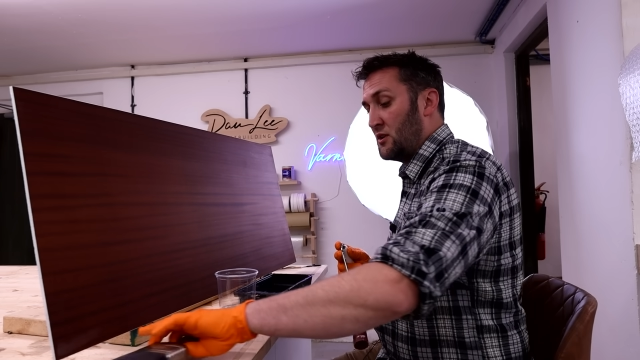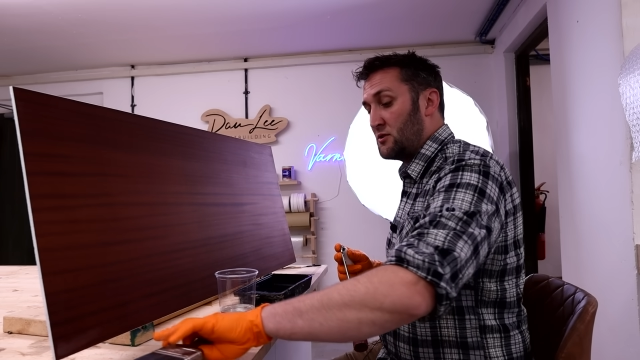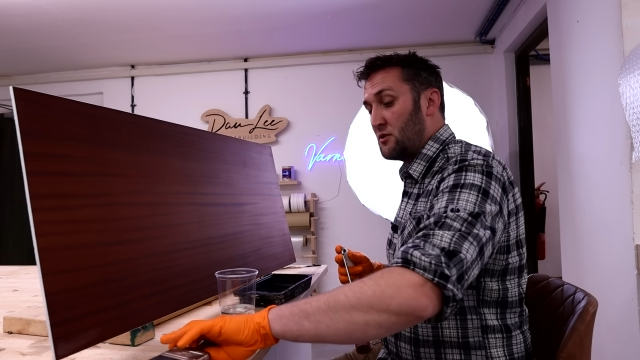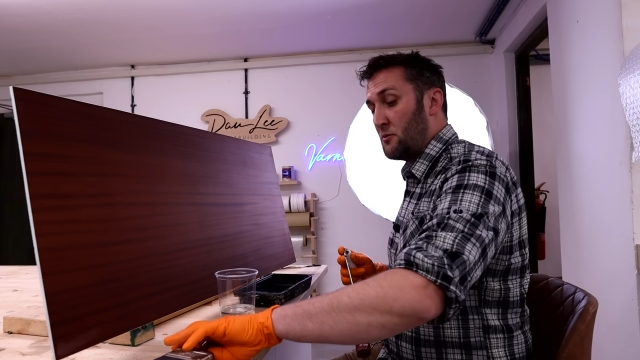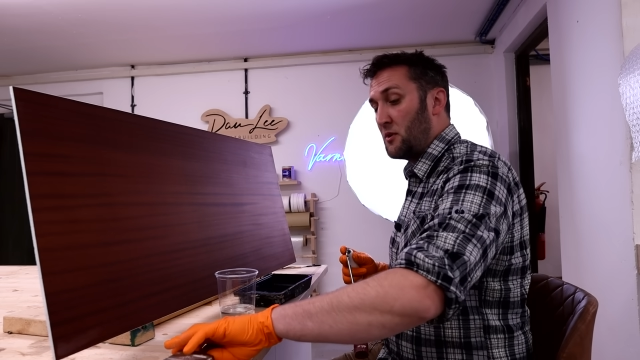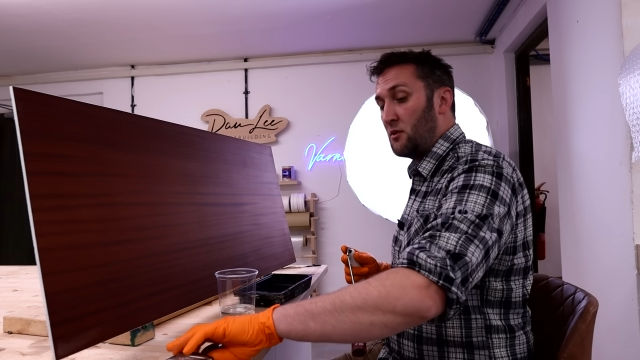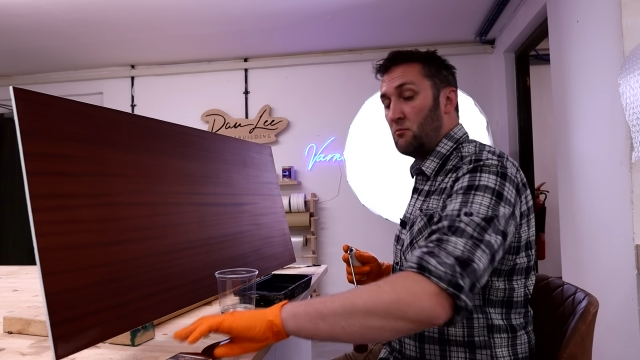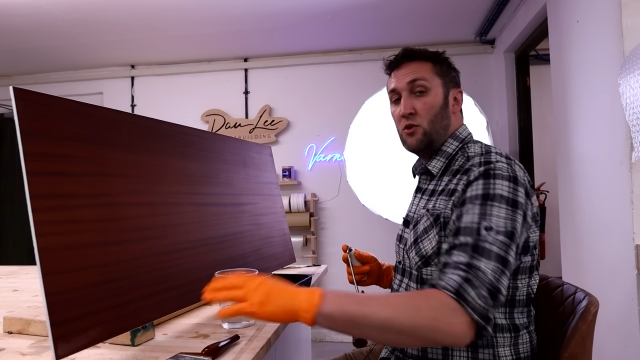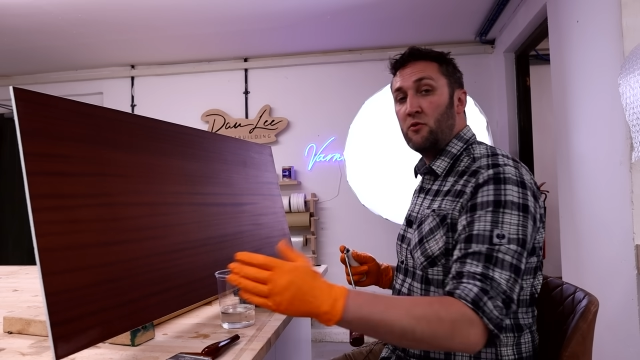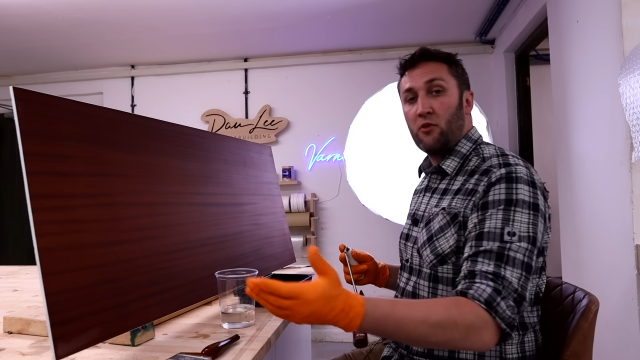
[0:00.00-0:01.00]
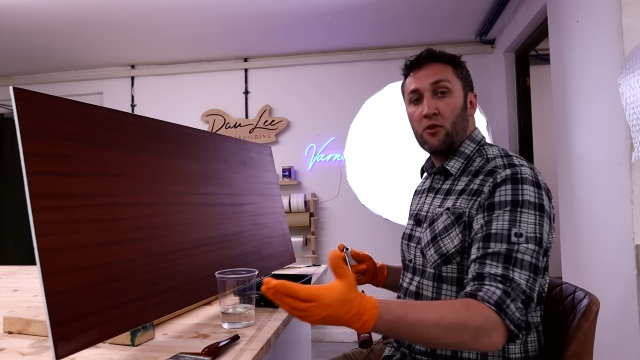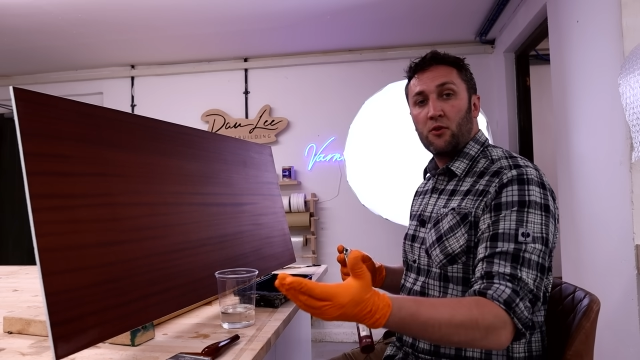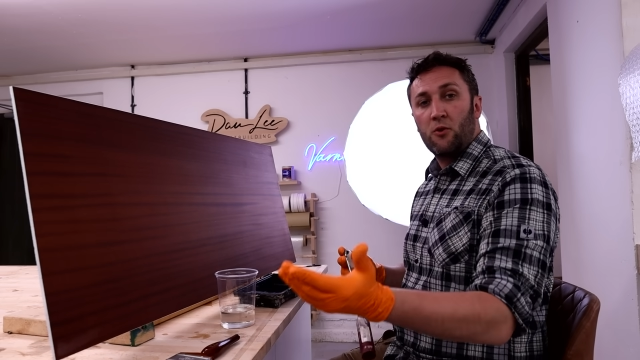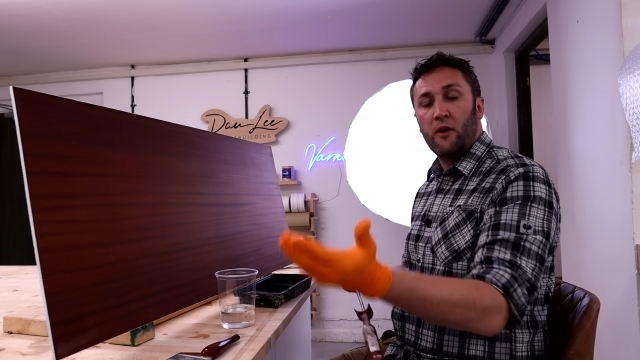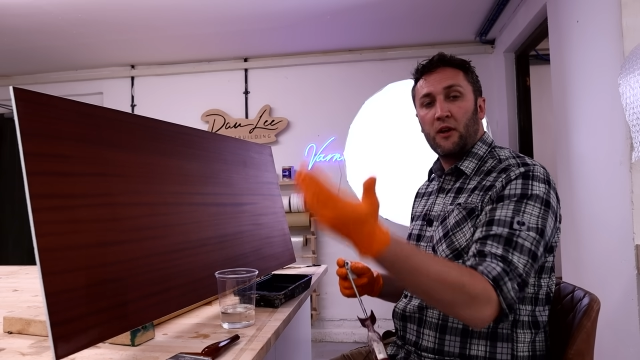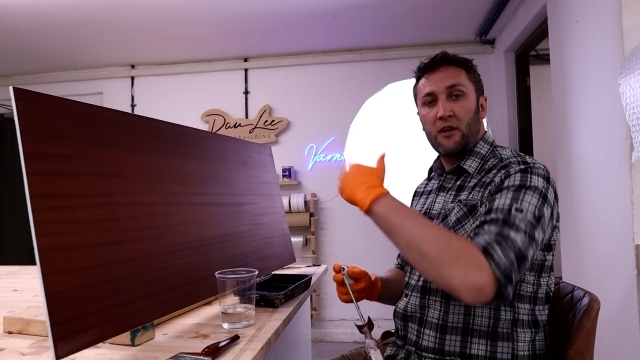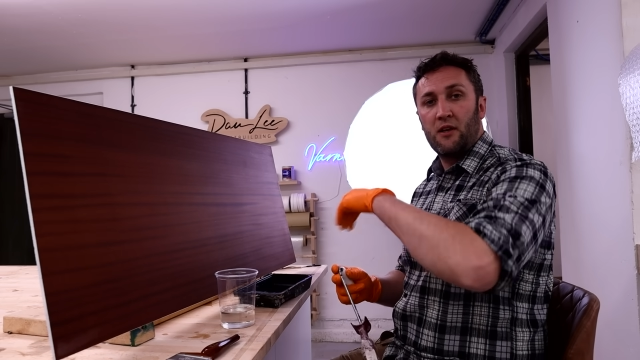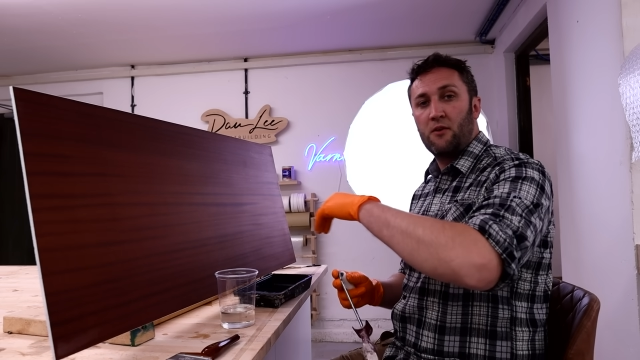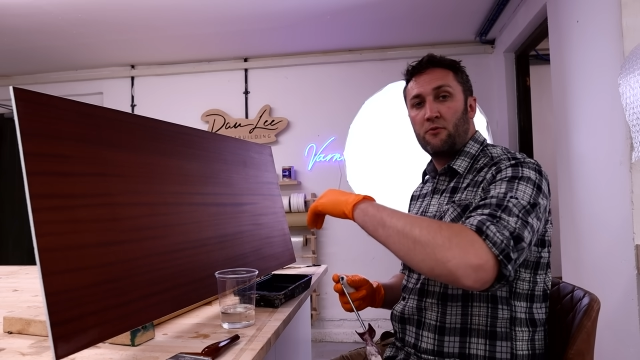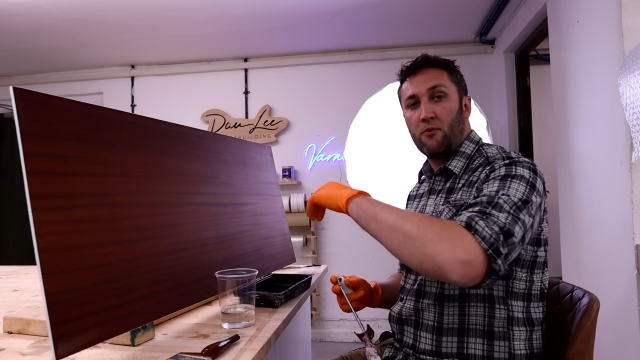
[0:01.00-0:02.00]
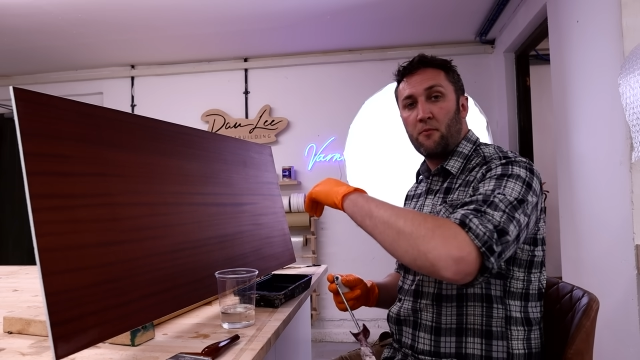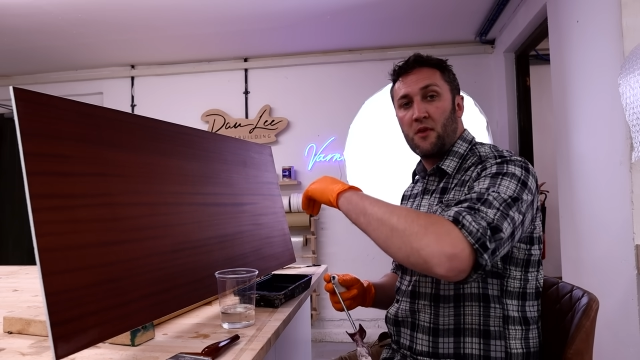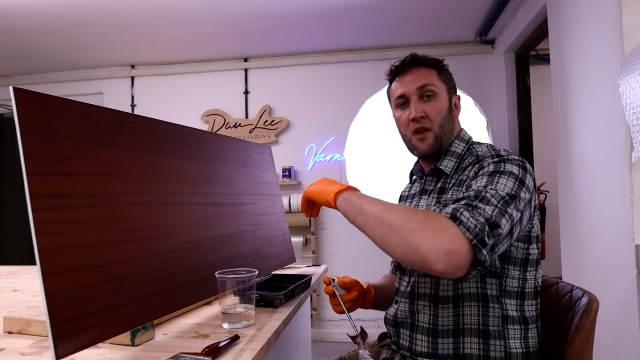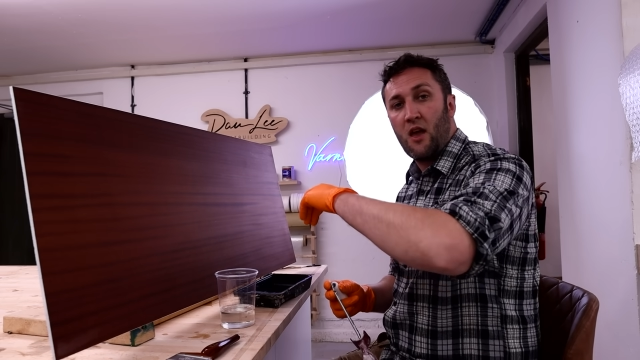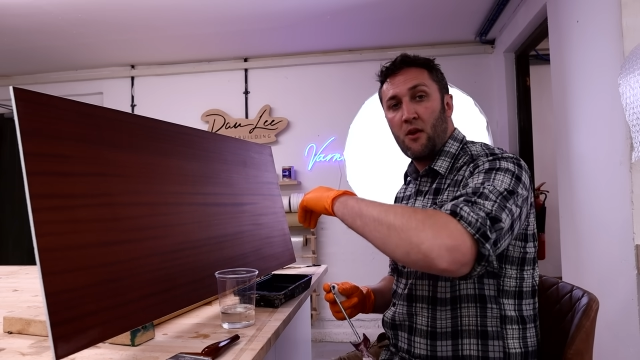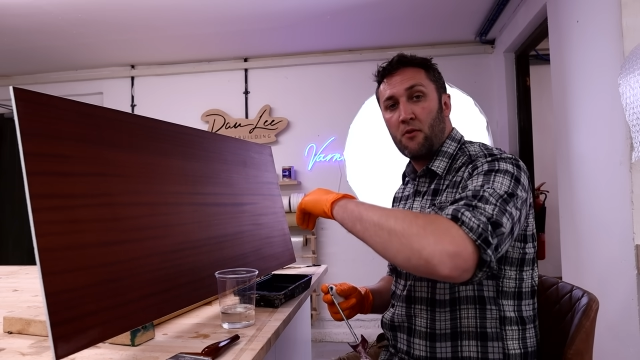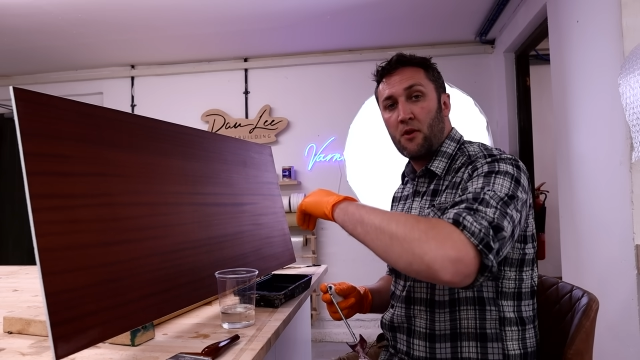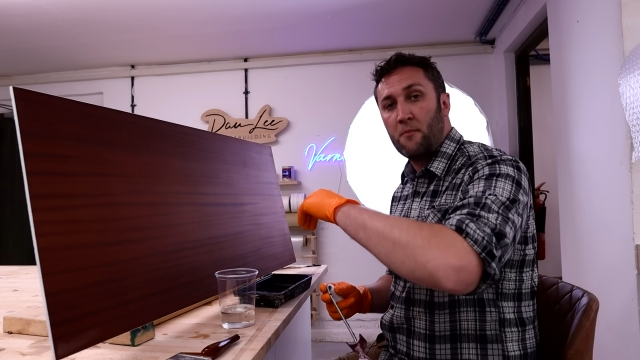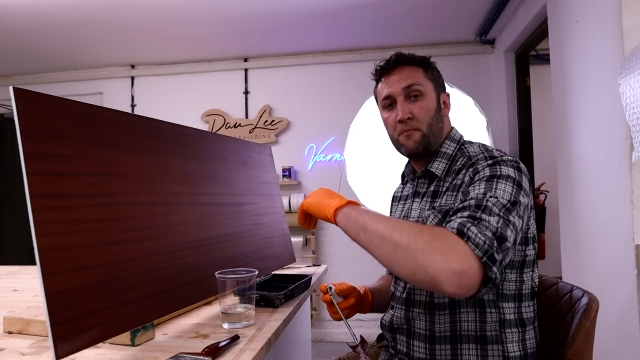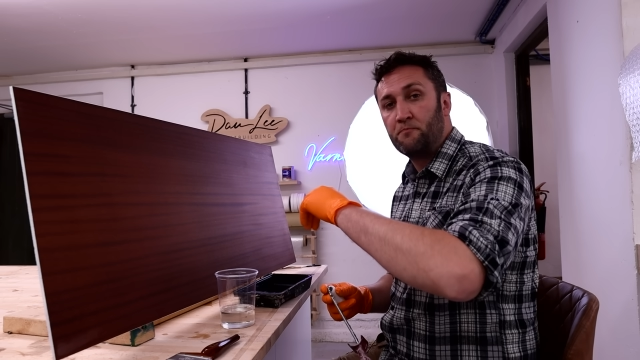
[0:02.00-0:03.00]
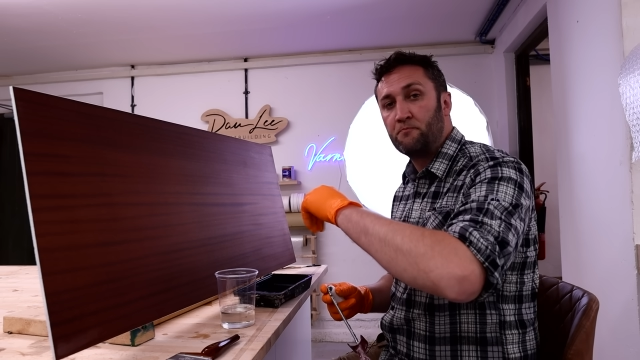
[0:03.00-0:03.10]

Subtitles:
so that we can move on quickly from the area